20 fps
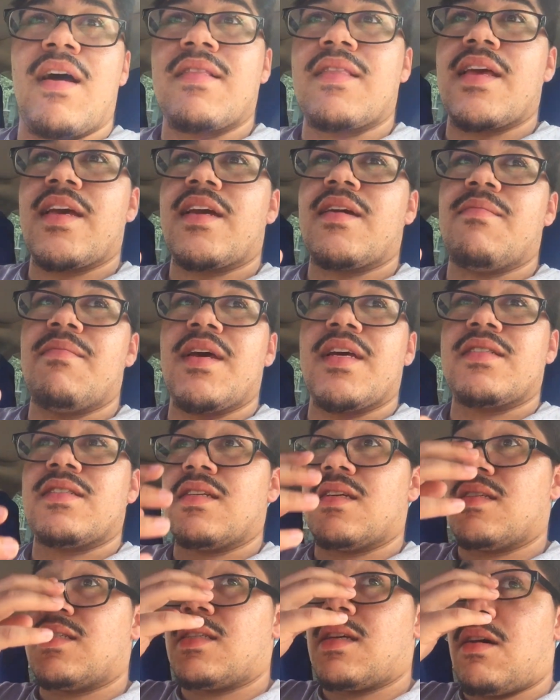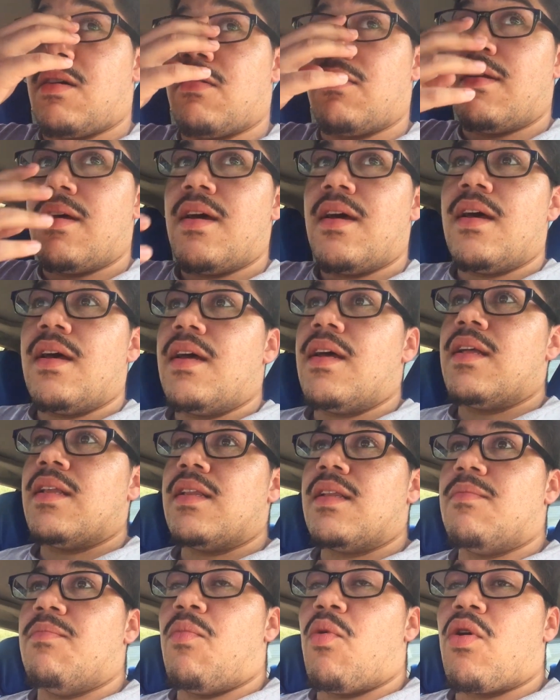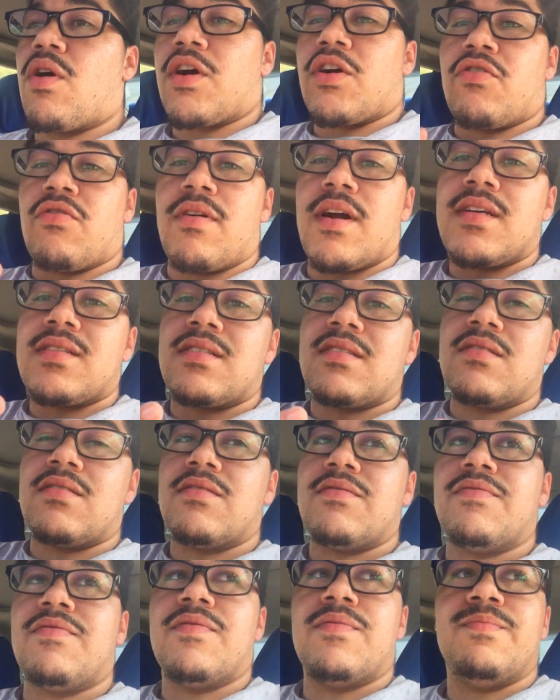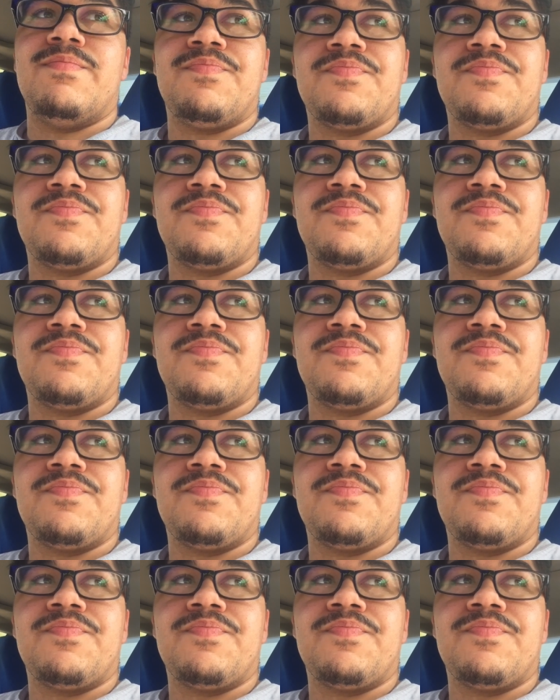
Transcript: I think it makes it sound more aggressive.